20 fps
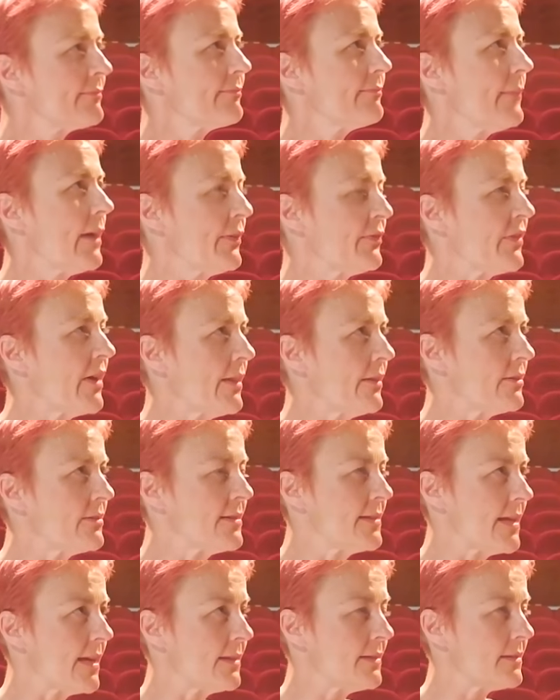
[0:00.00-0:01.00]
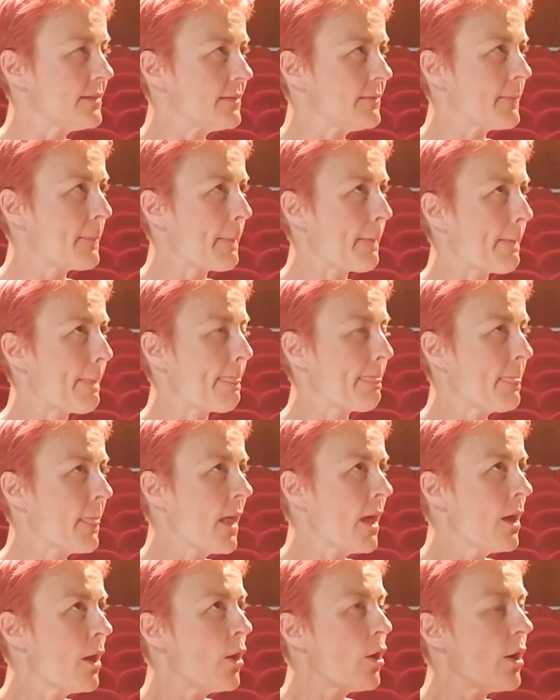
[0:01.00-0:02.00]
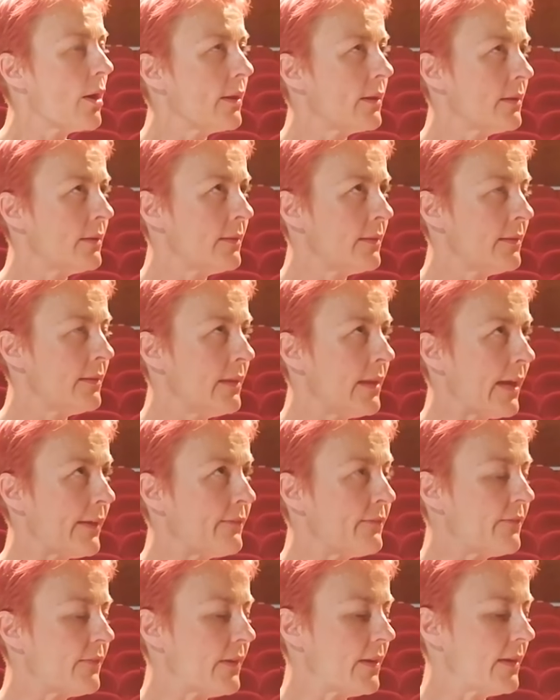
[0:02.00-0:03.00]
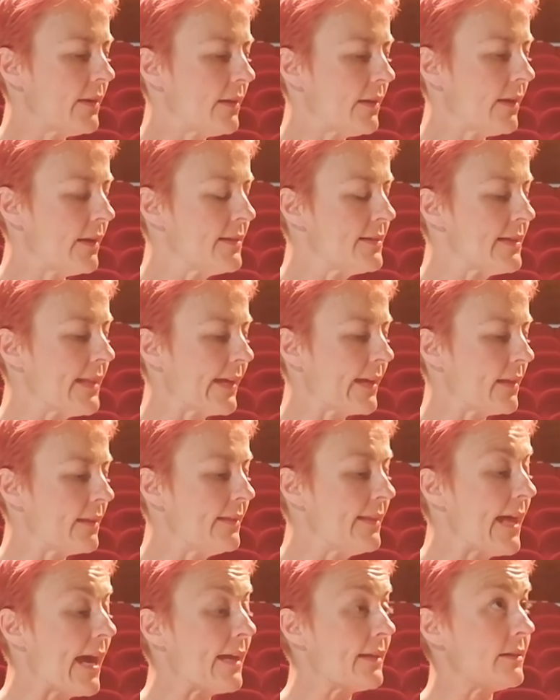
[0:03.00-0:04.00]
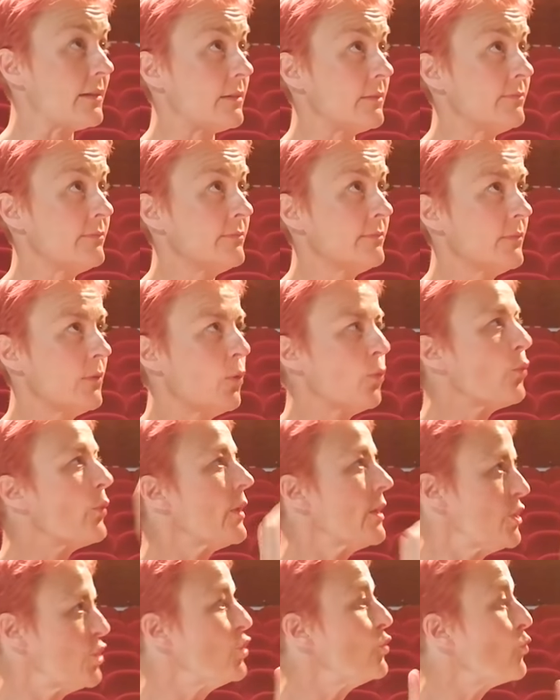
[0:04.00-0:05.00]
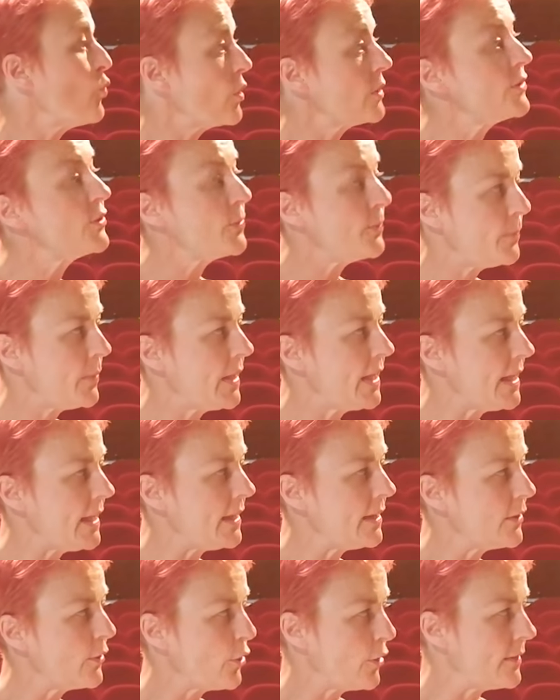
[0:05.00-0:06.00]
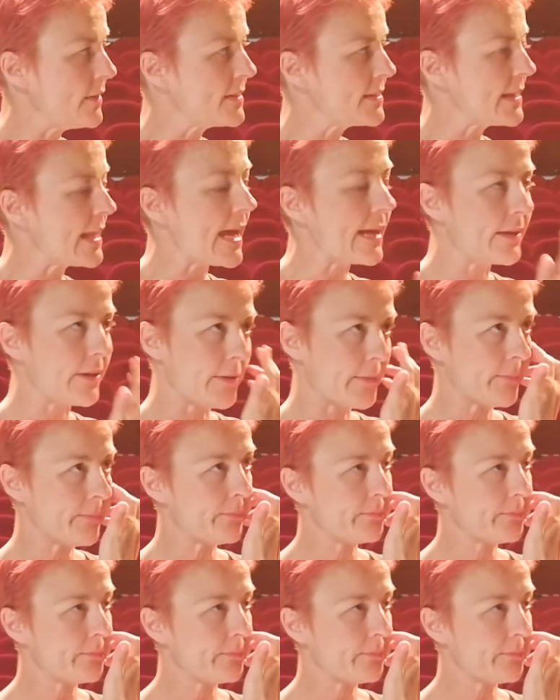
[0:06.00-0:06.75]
My father said, life is like a ladder. Where do you want to be on this ladder?